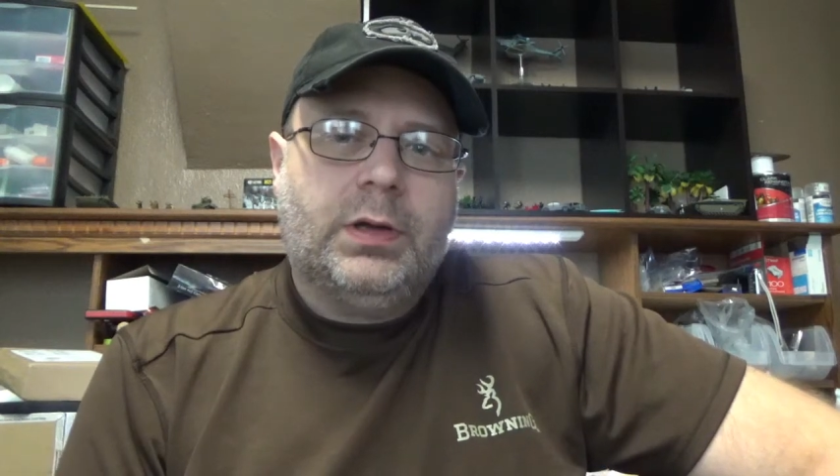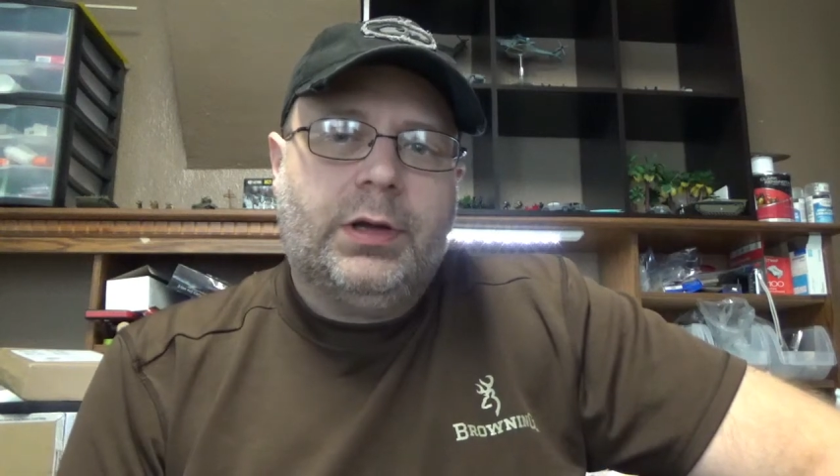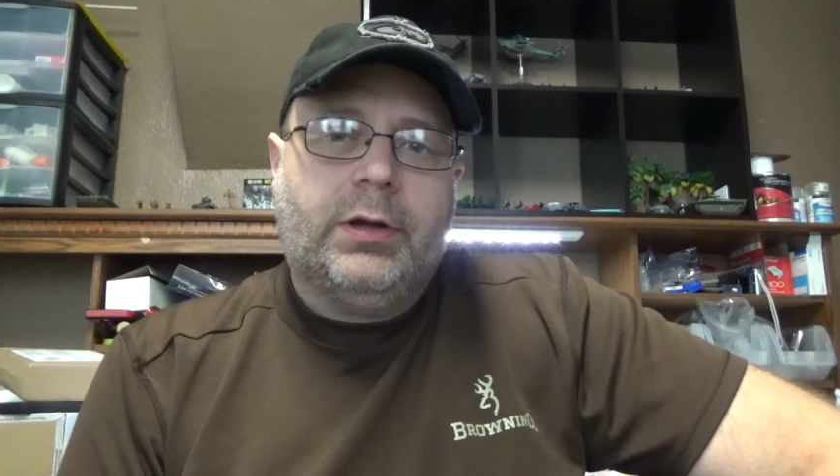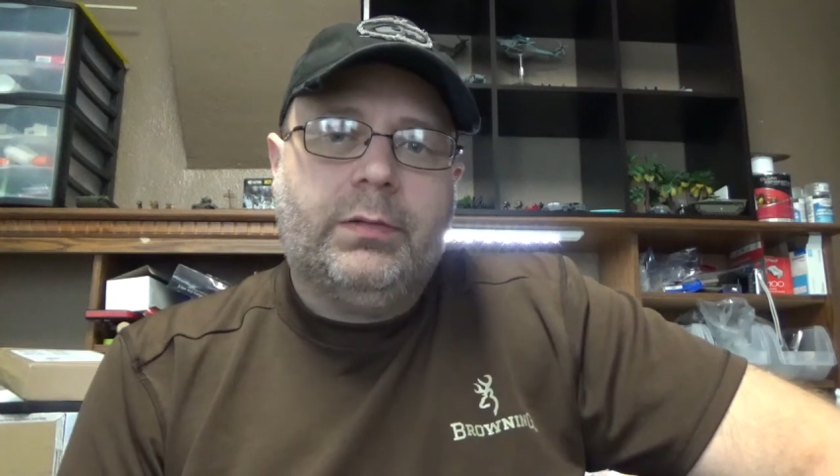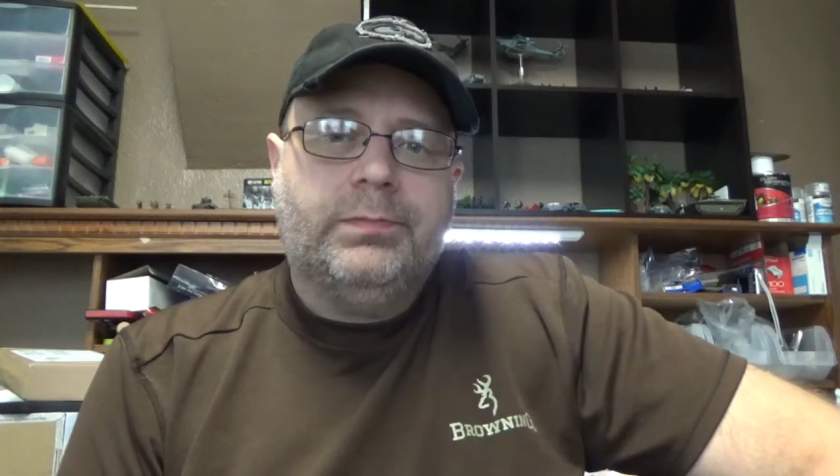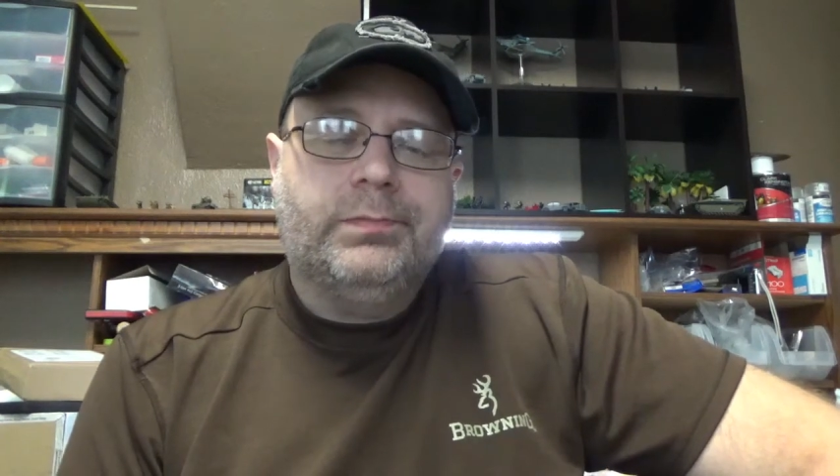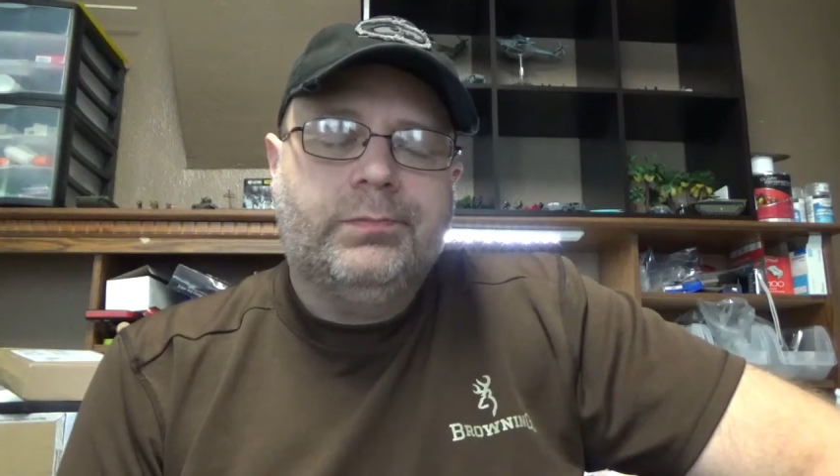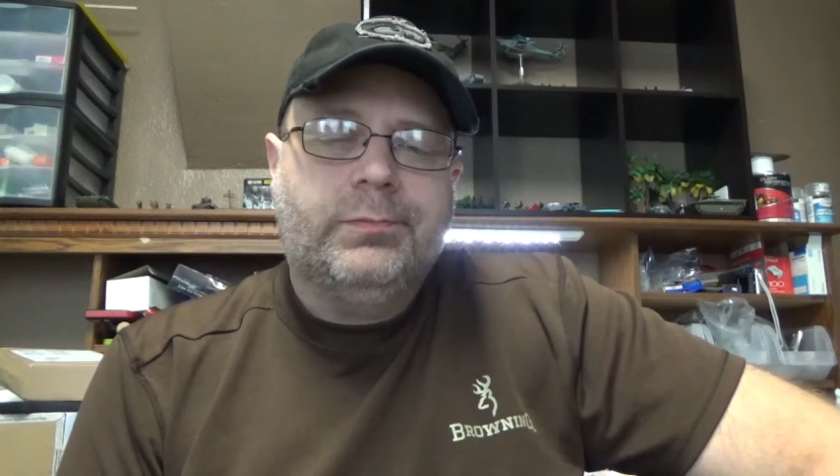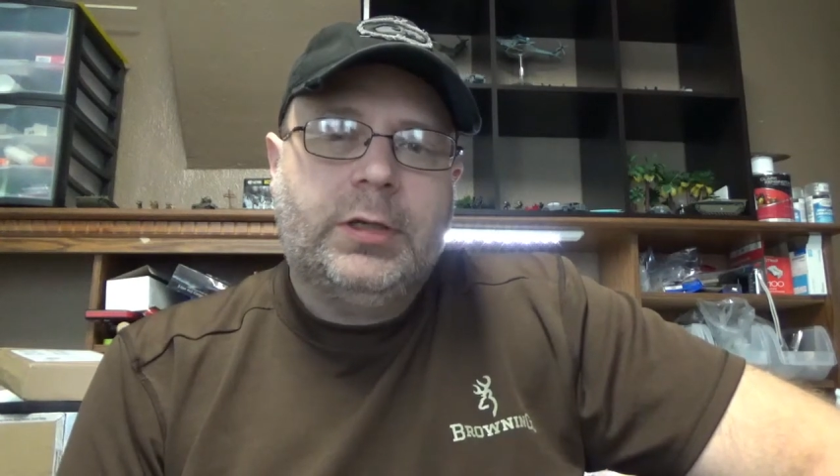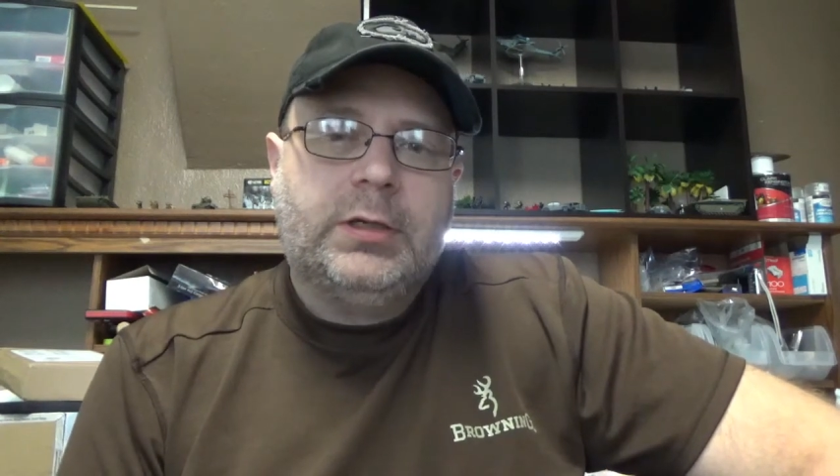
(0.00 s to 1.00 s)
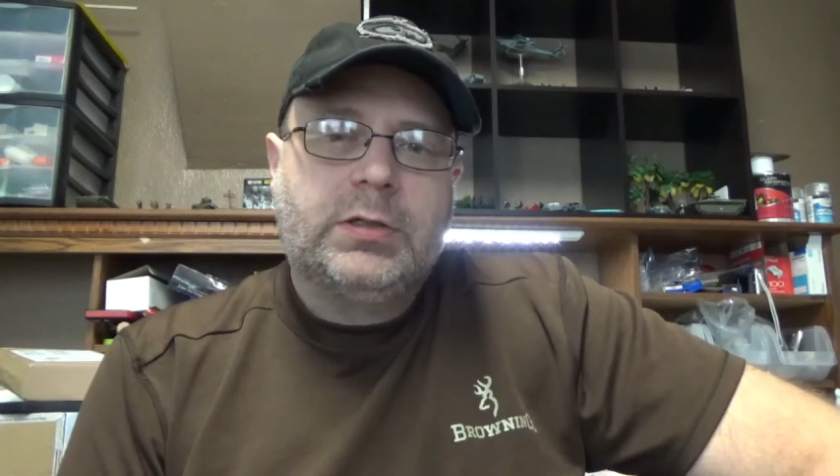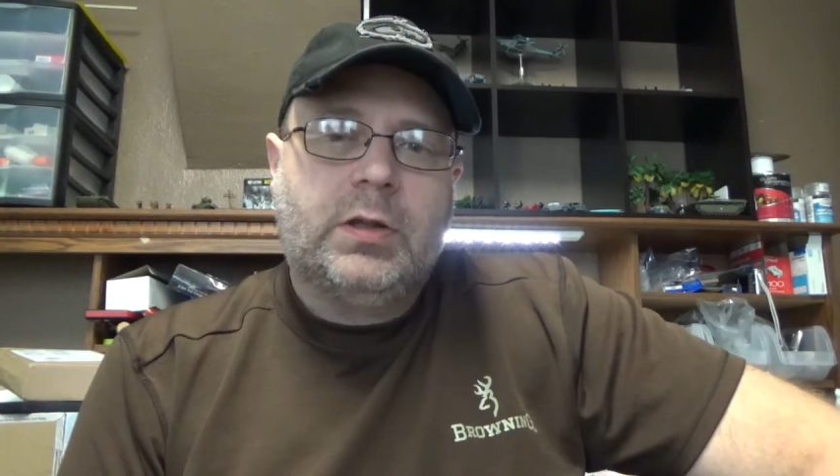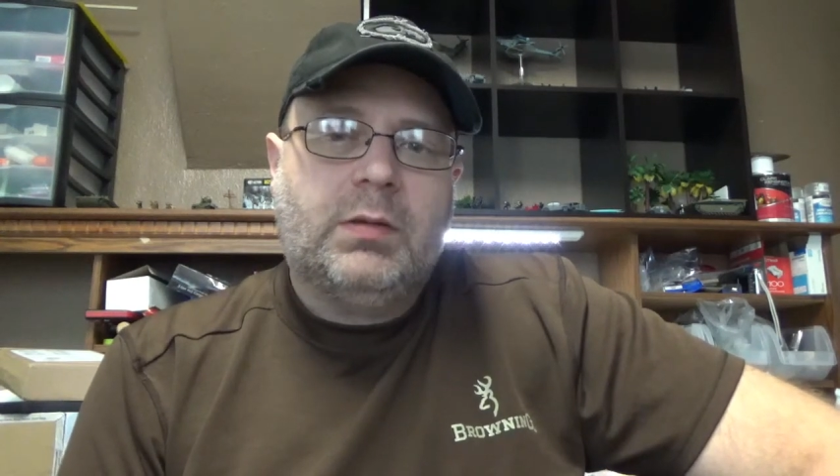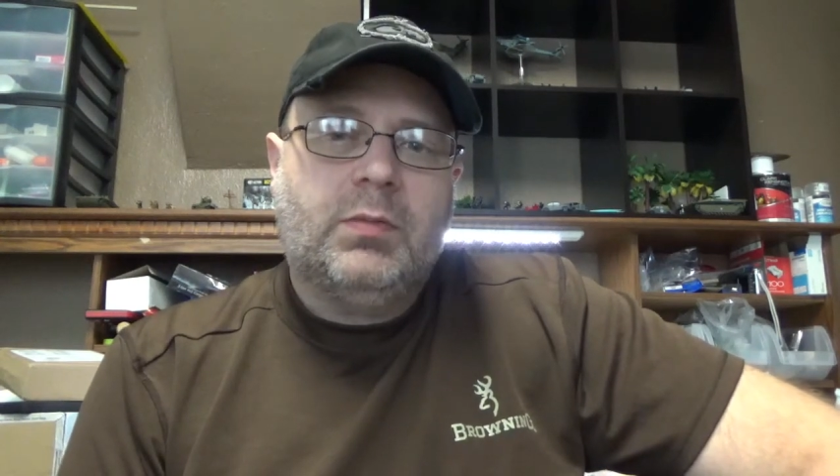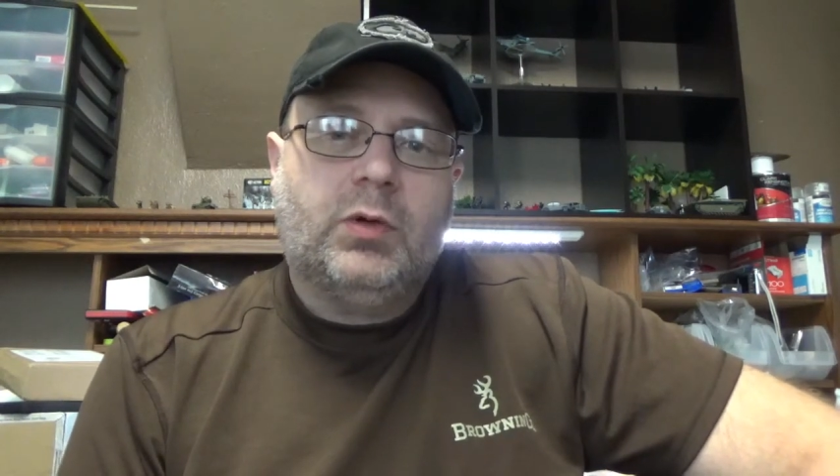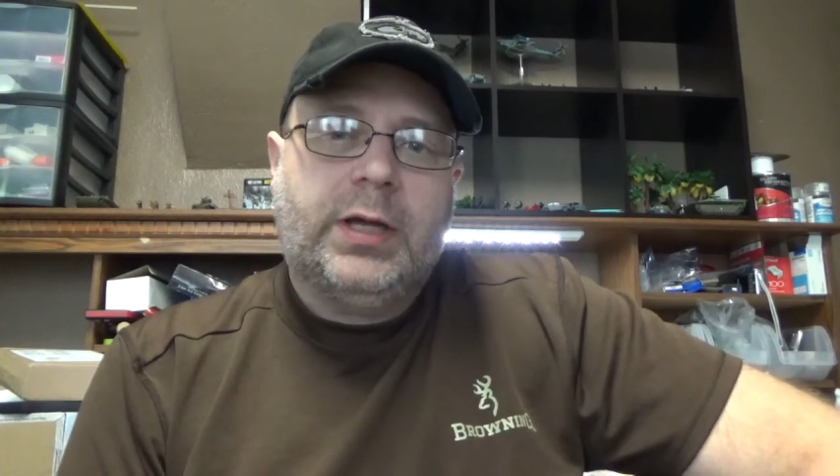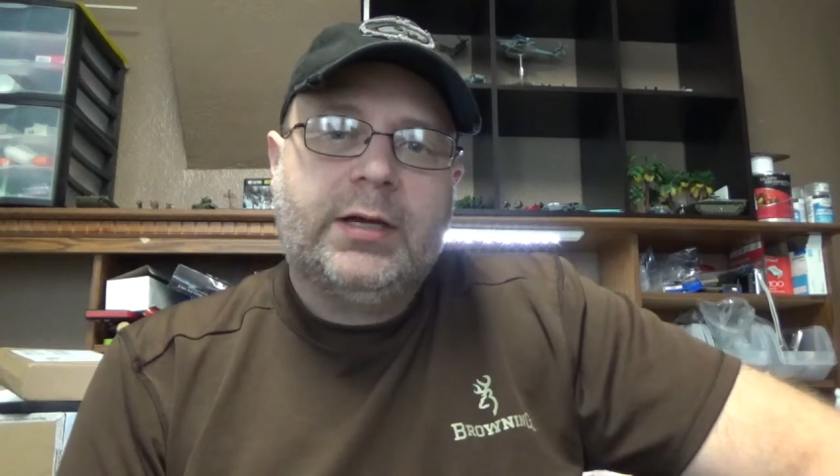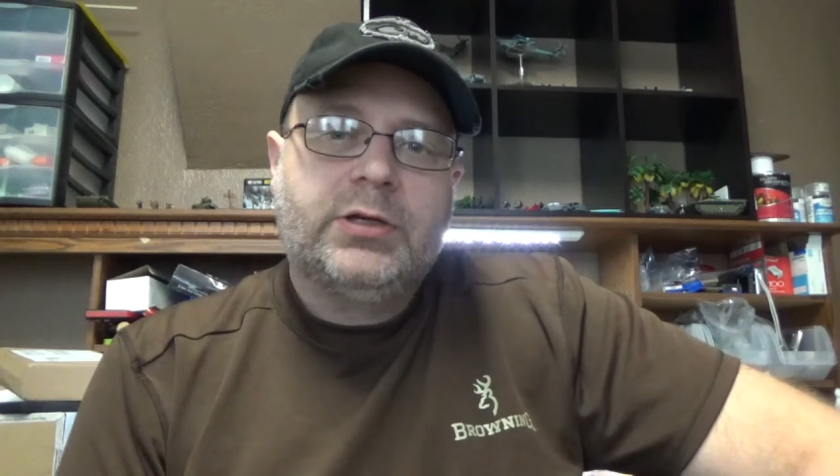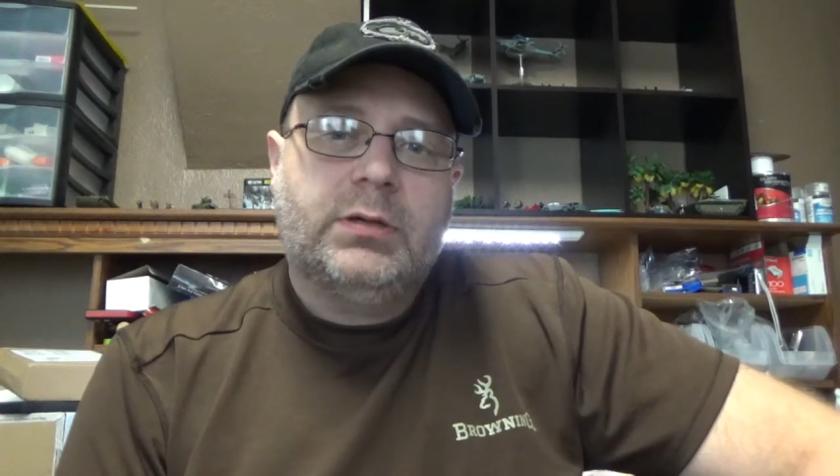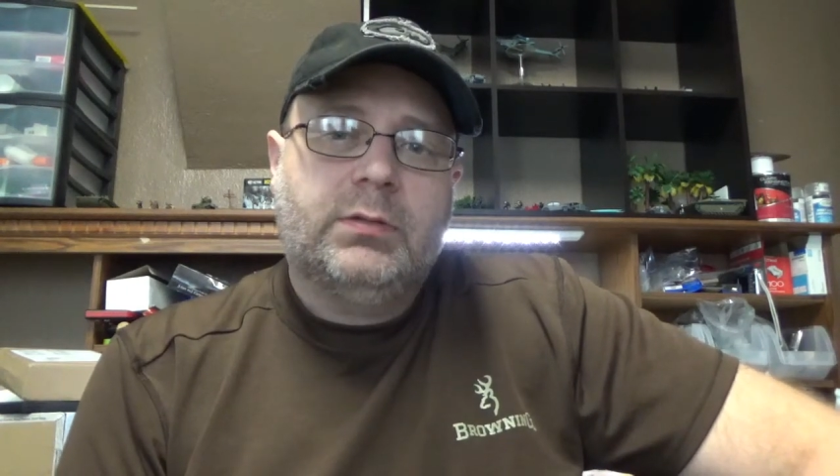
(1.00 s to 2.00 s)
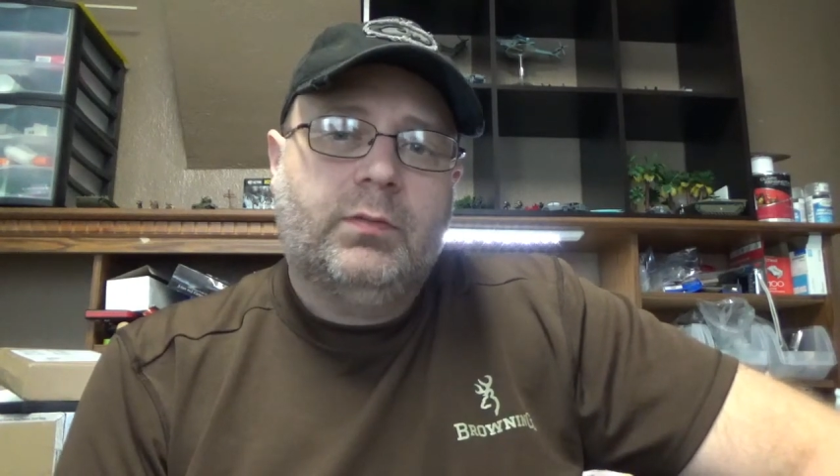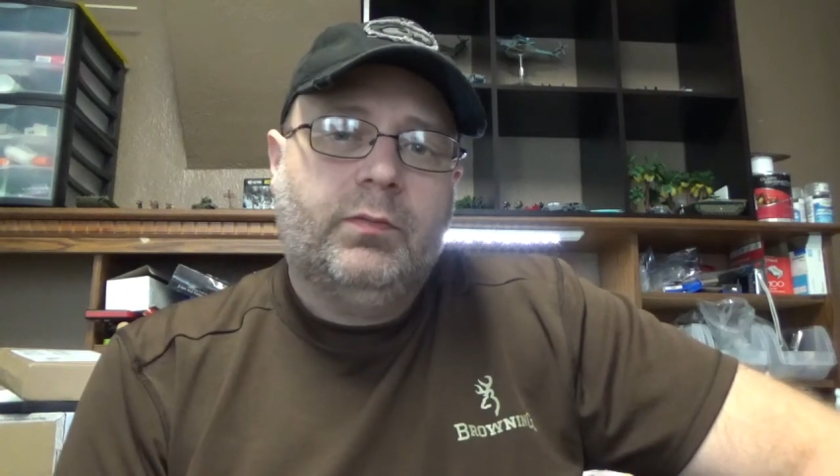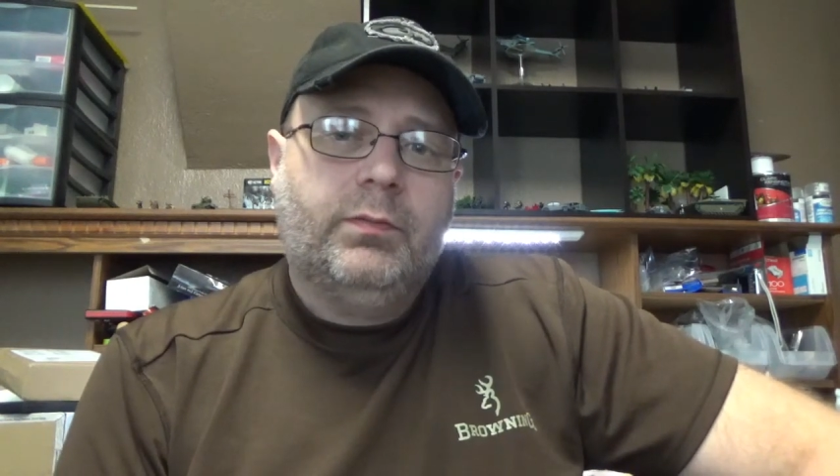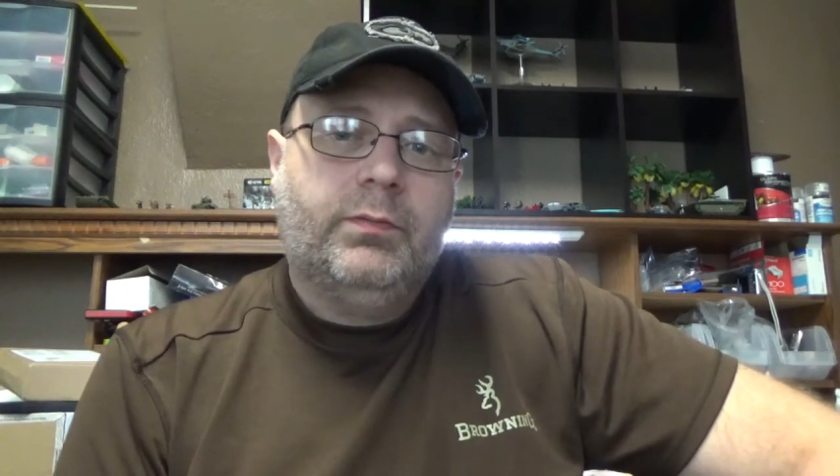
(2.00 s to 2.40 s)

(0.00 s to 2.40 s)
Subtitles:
He does a lot of bolt action